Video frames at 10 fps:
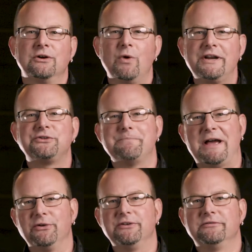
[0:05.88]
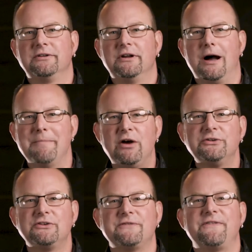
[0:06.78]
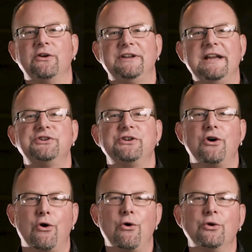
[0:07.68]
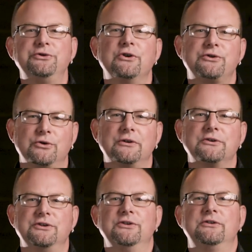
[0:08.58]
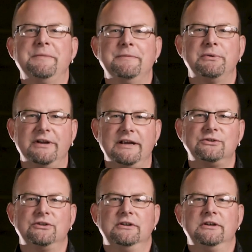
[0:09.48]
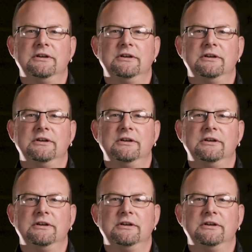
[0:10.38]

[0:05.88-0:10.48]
What is a mount? A mount is a foundation that holds your solar system in place.